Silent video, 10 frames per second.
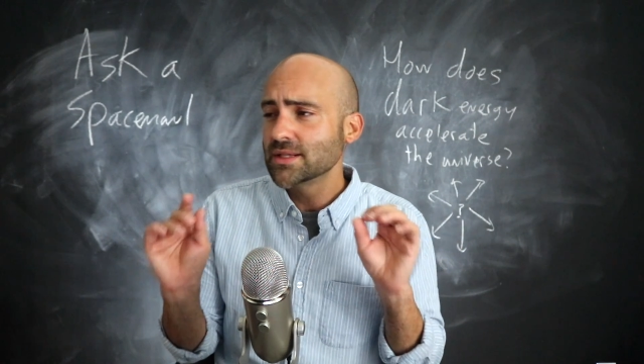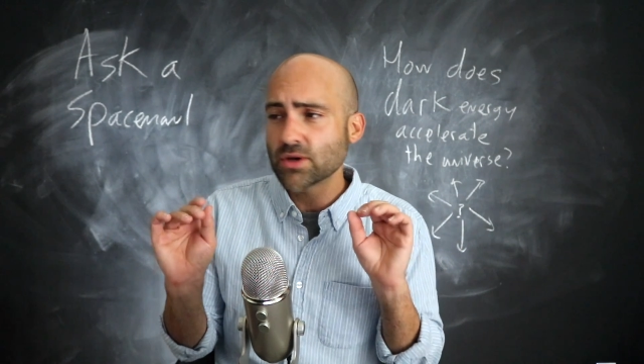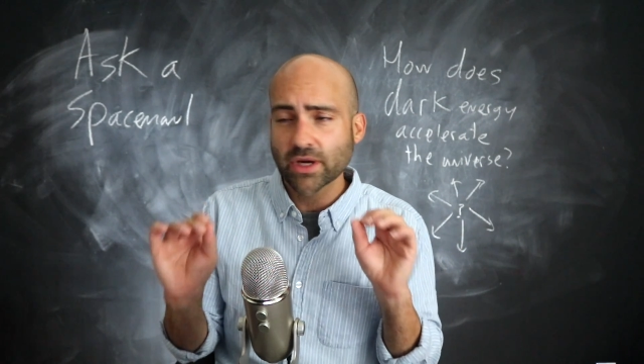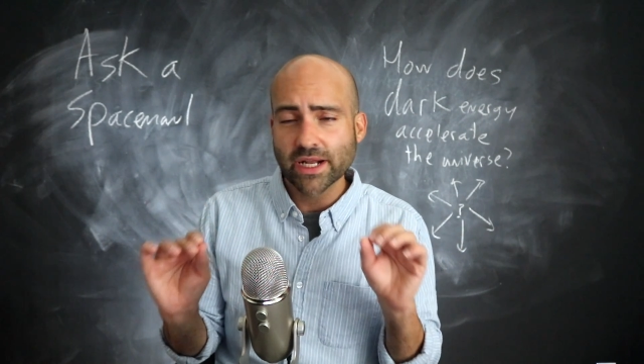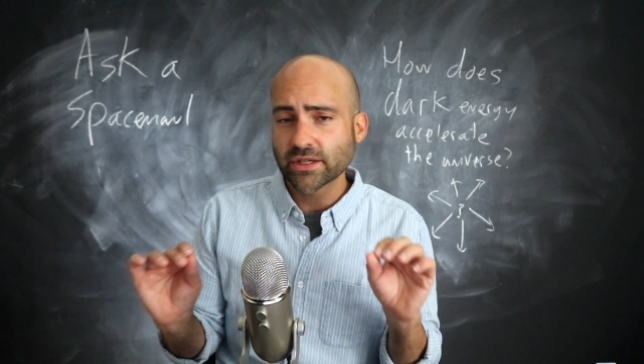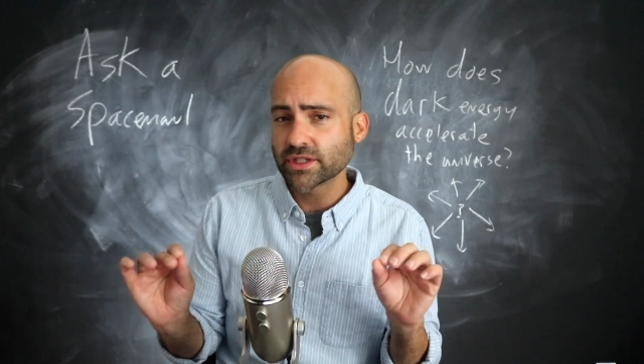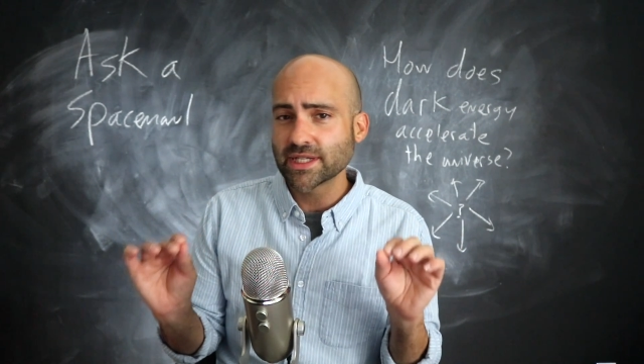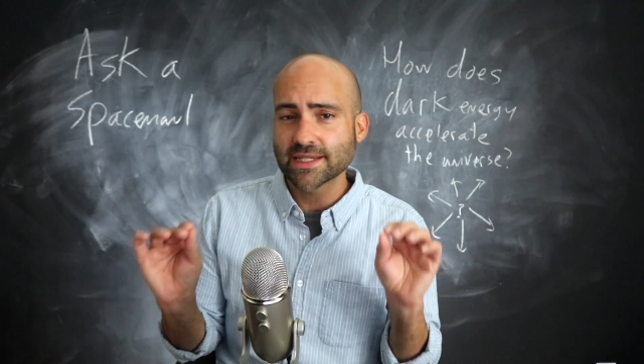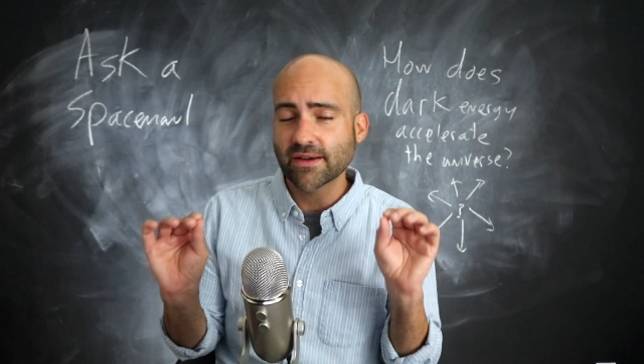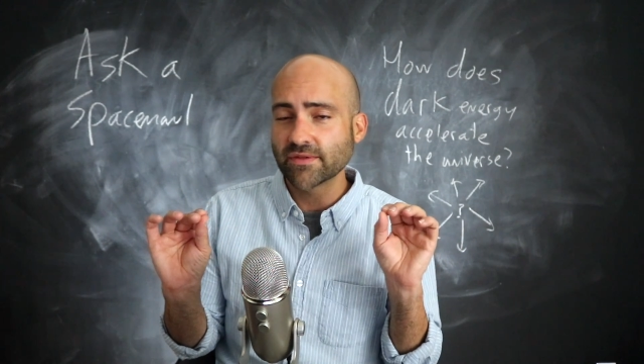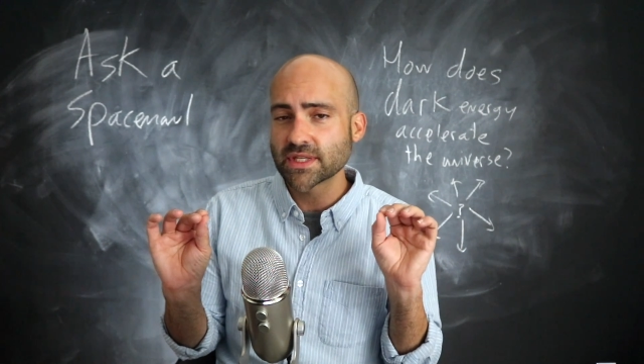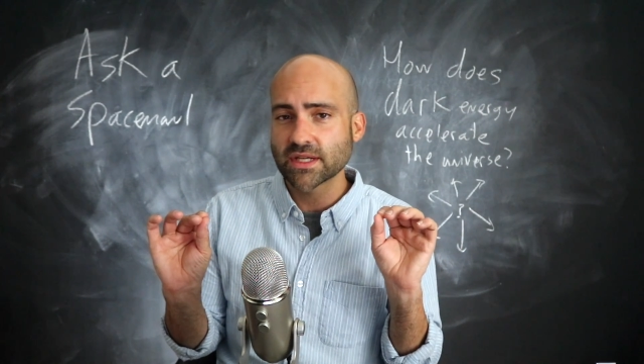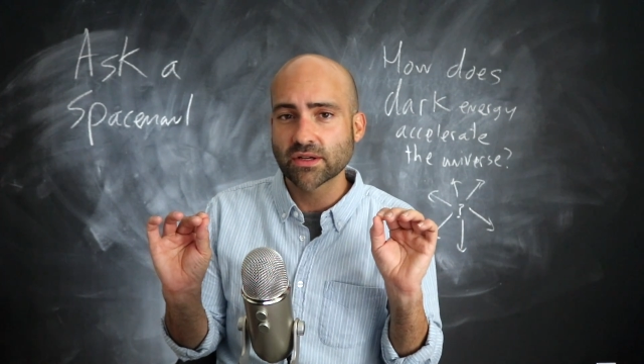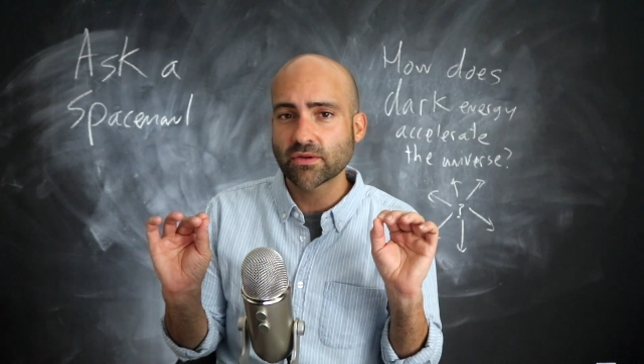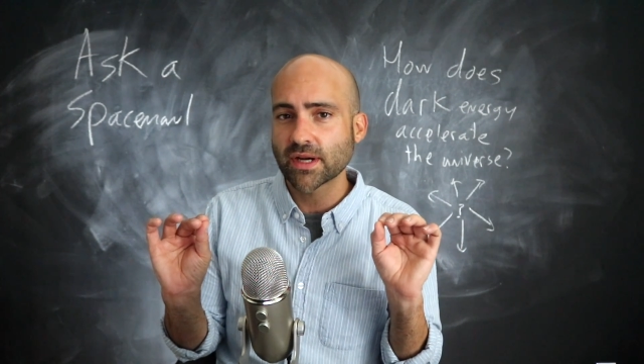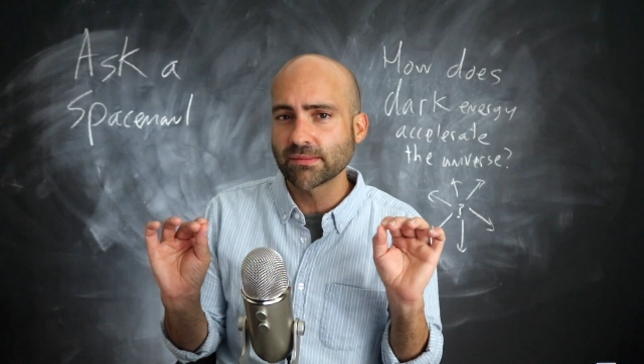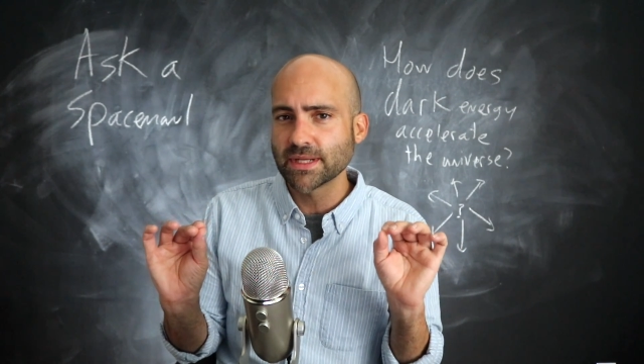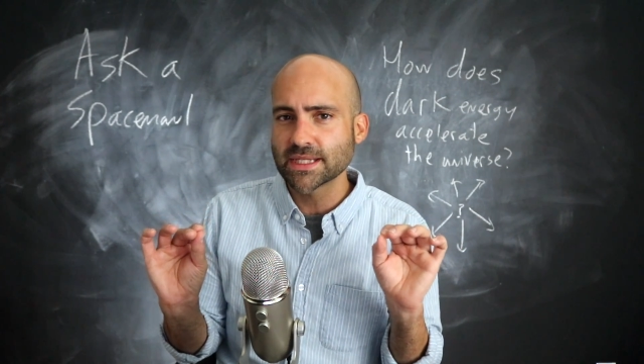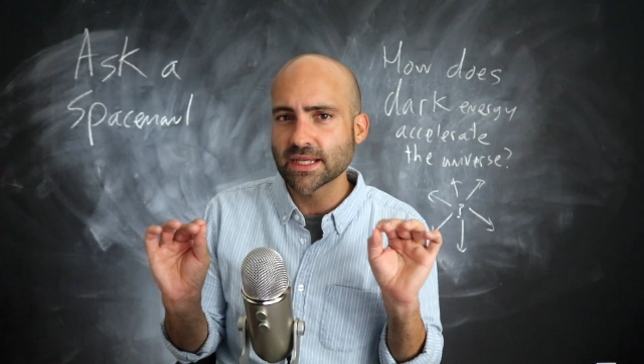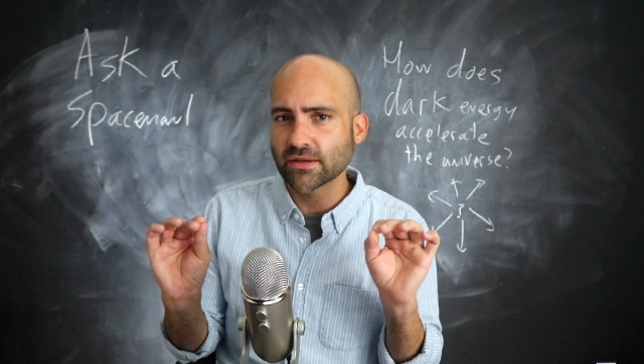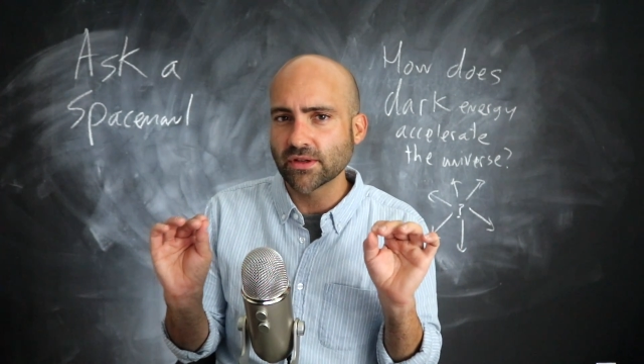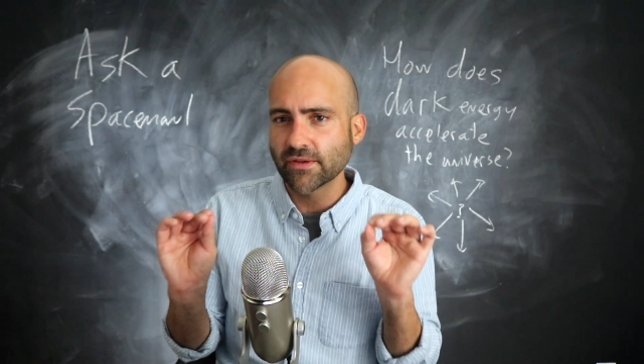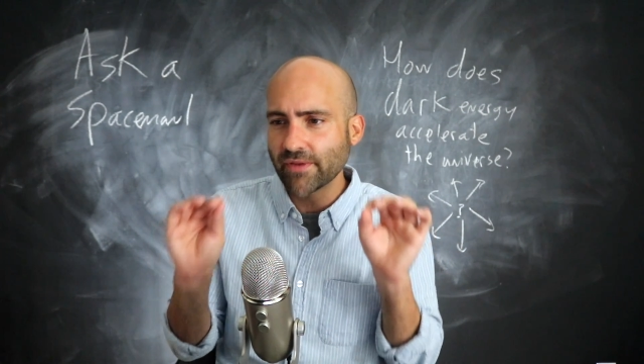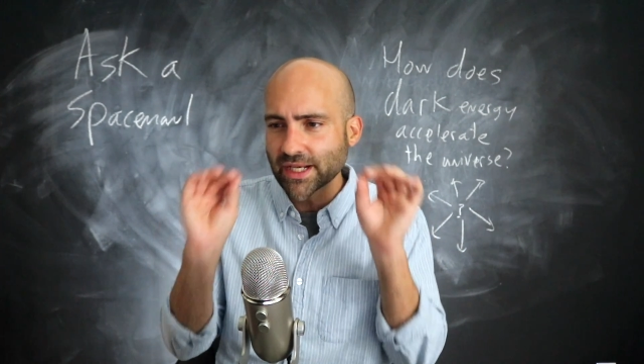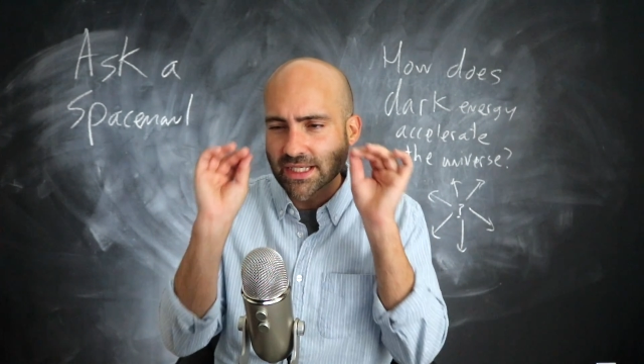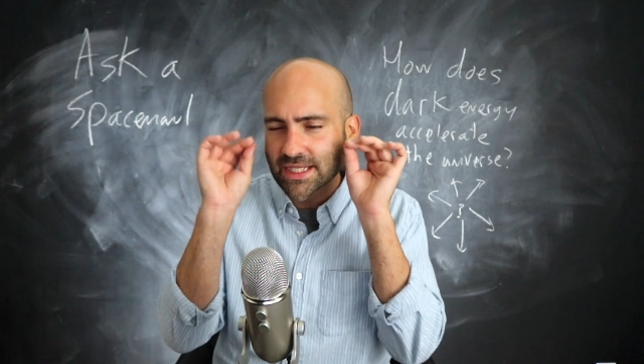Dark energy itself is an incredibly subtle effect.